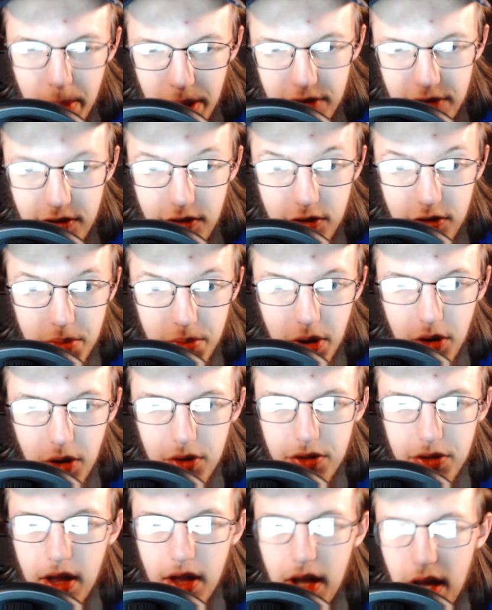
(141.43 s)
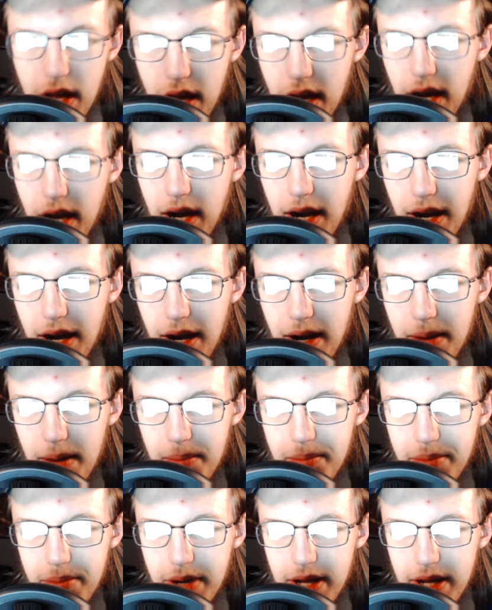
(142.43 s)
to do both.
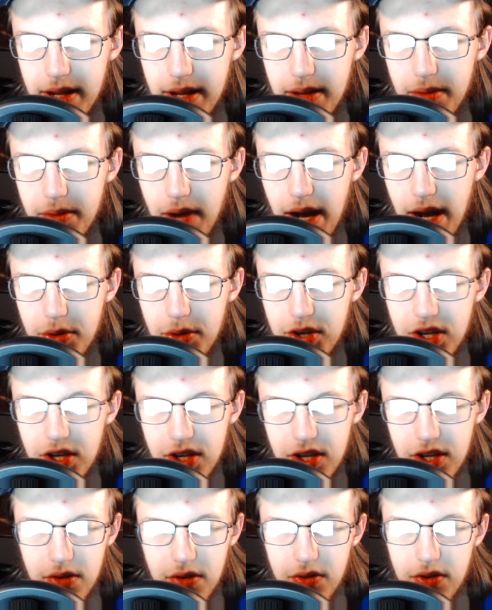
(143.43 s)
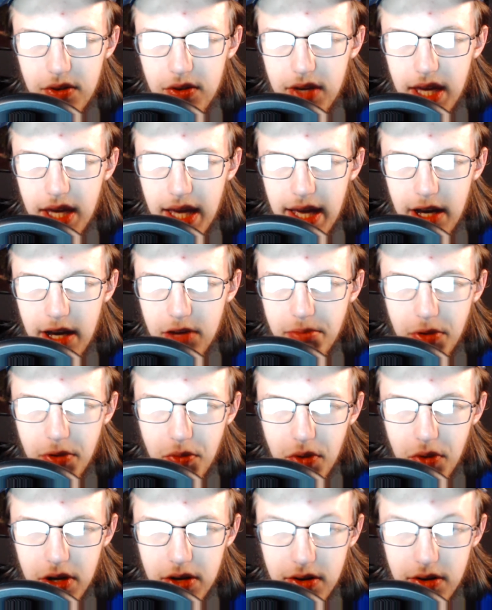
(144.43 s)
But I was just, you can't help but
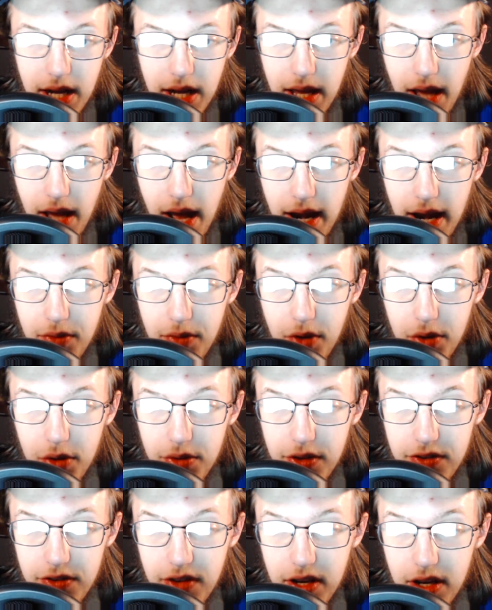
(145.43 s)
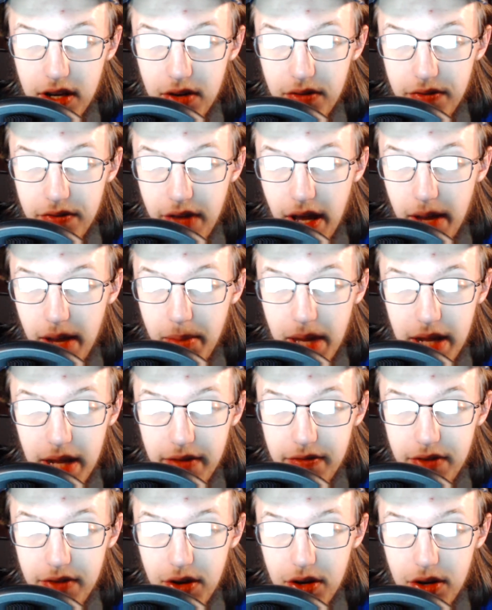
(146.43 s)
wonder. And I wrote this in here. I made it
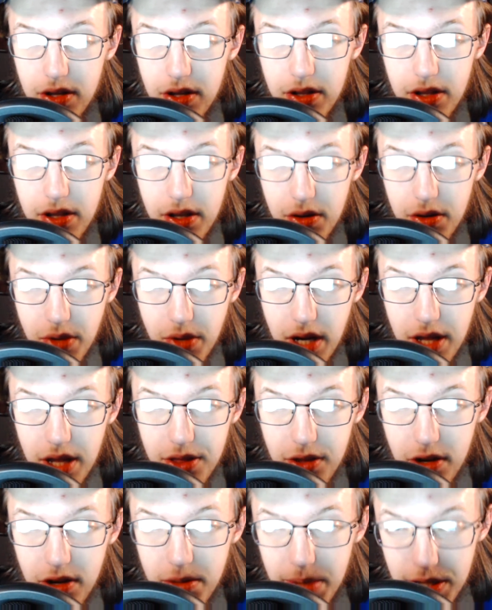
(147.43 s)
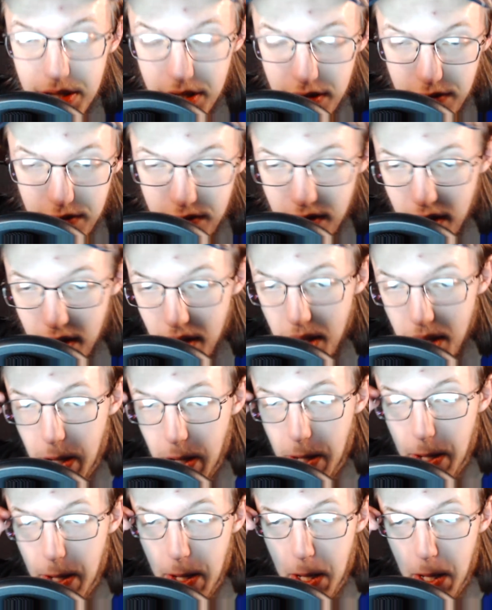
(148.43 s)
very clear what I thought about this.
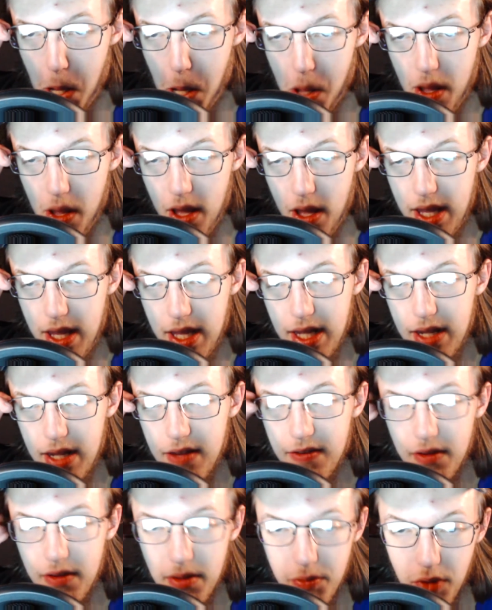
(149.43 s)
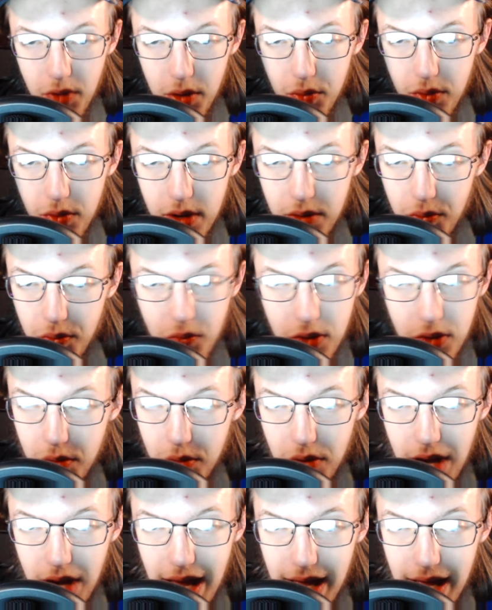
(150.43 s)
It is, well, where we're
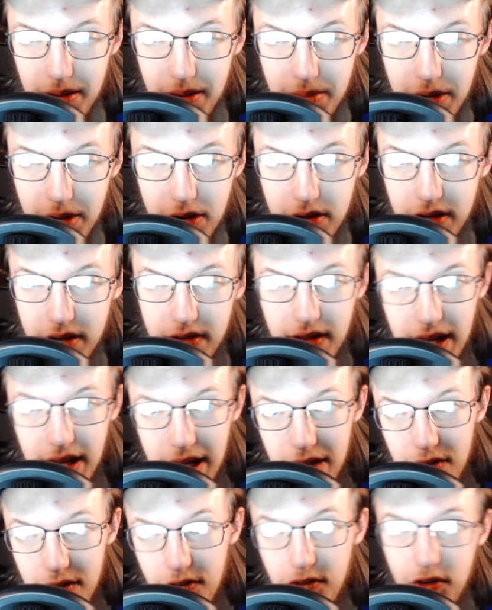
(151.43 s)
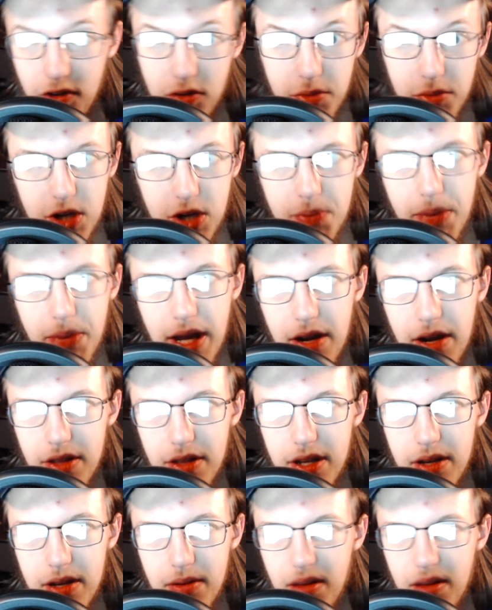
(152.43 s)
at in America today is so much better
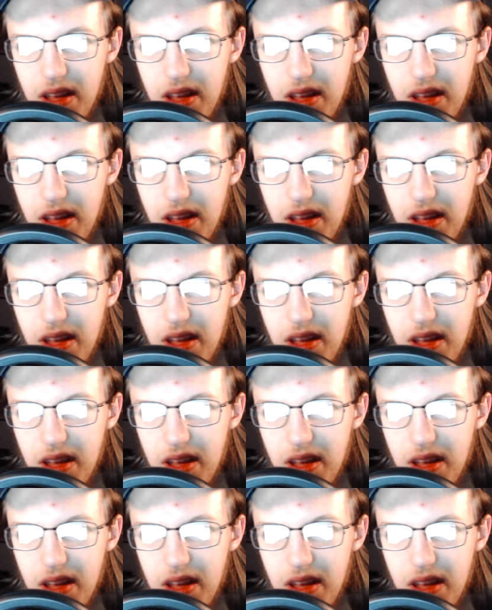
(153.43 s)
than